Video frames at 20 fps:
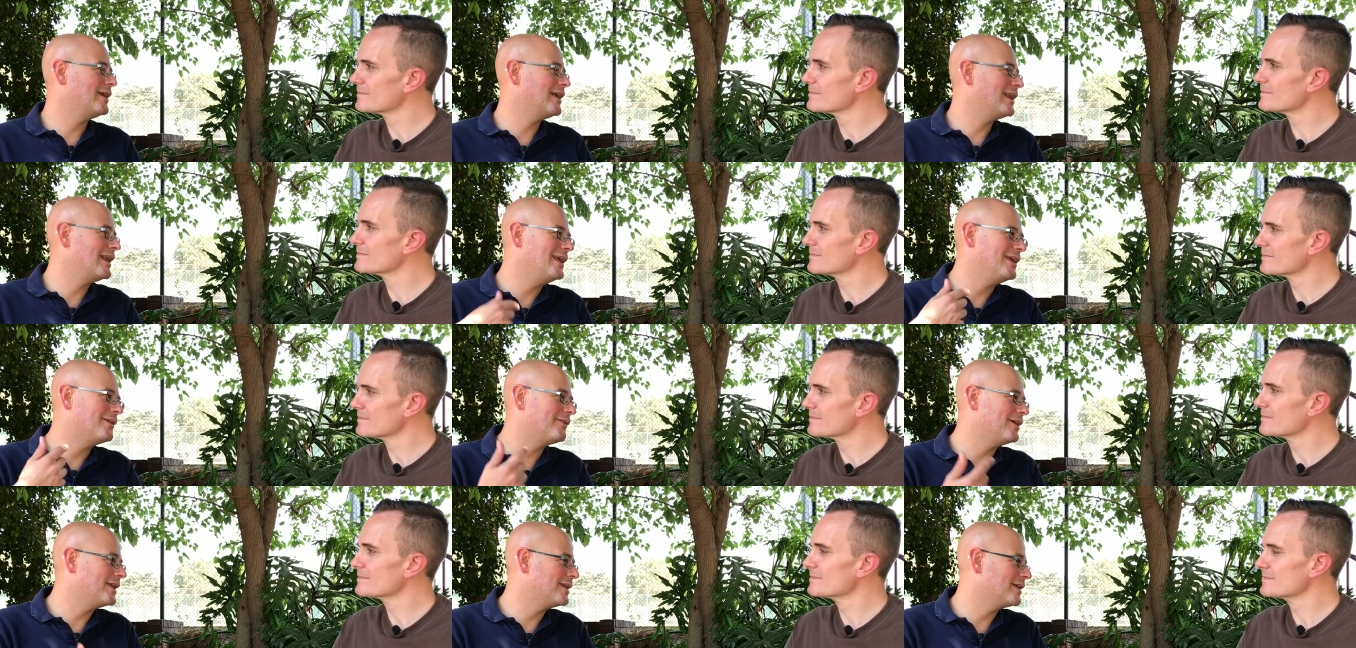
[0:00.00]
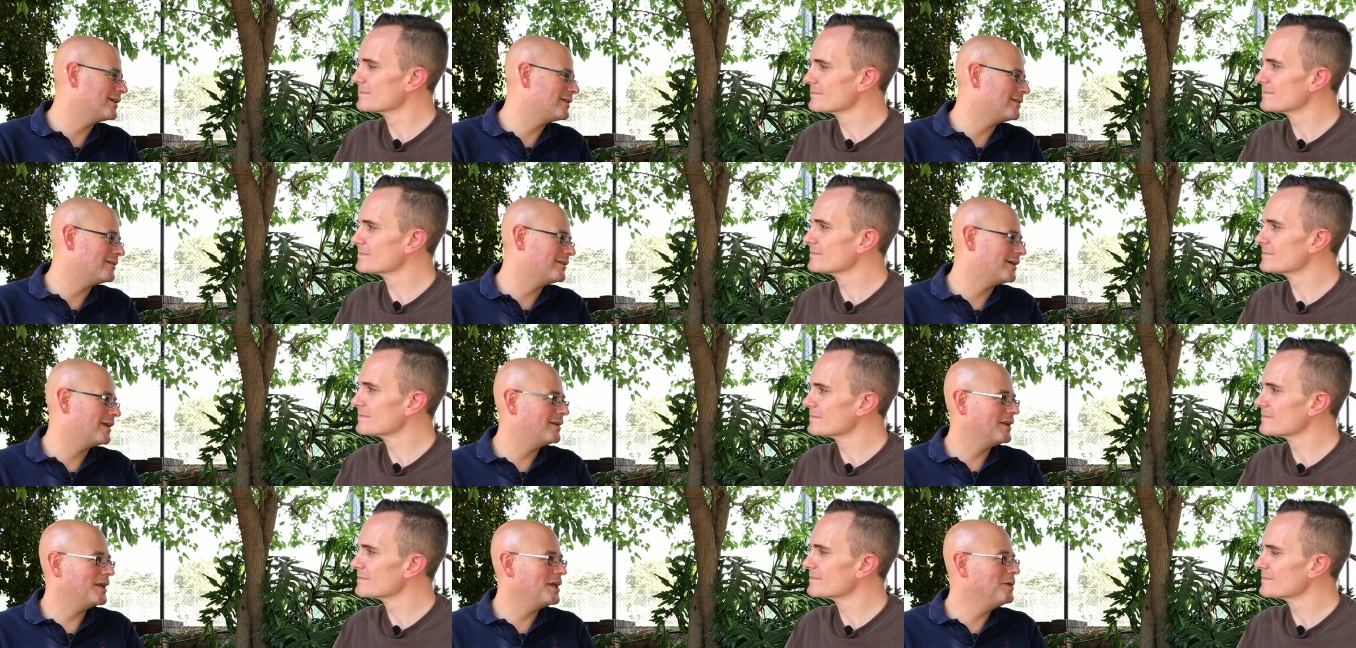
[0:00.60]
Speaker 1: clearing
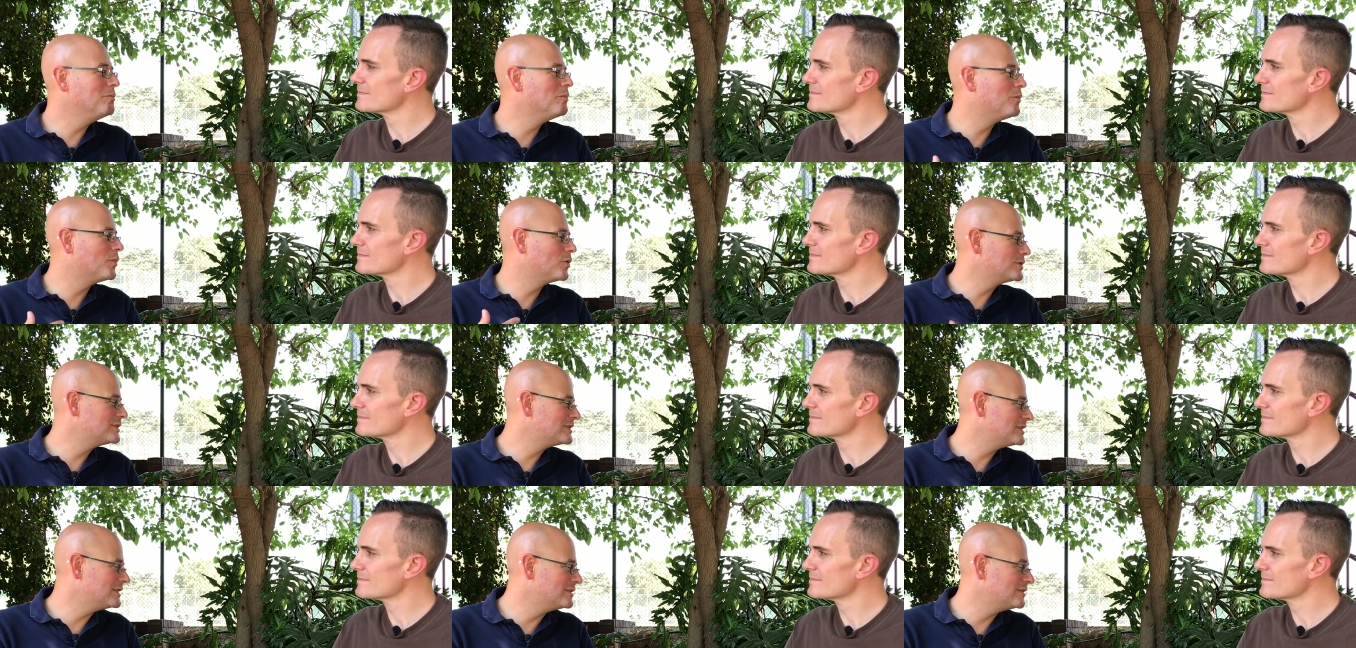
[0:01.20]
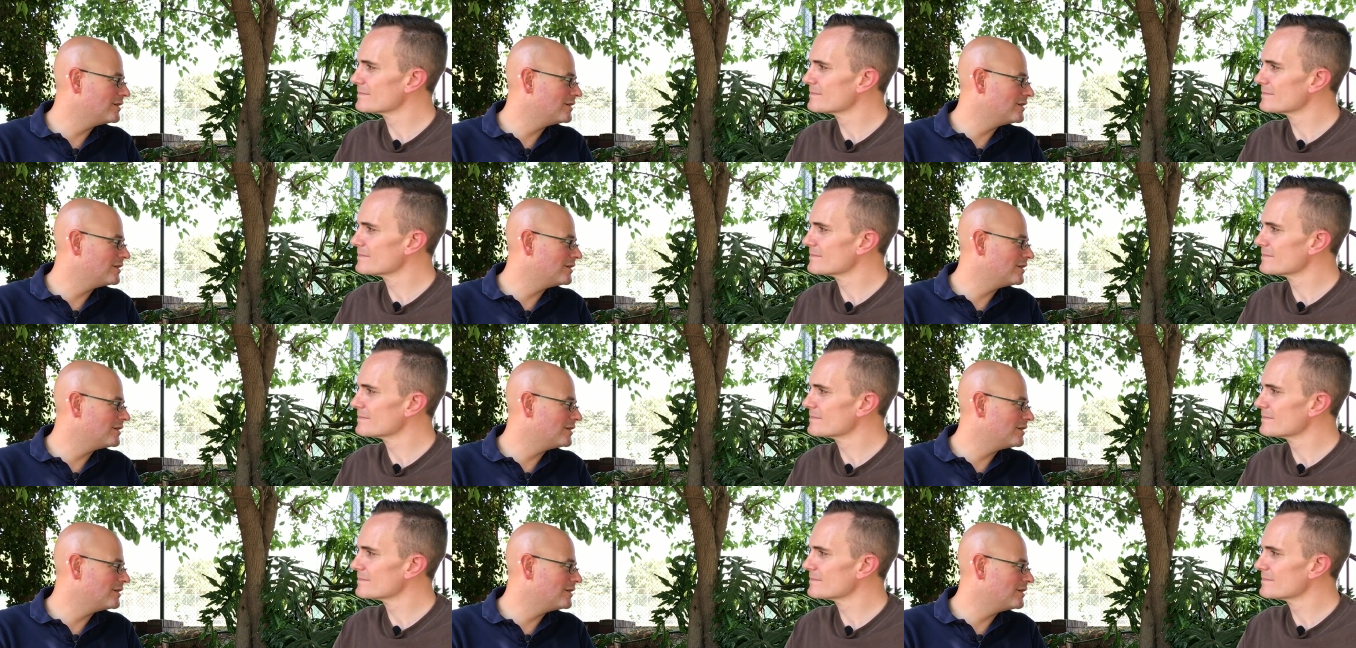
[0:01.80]
and importing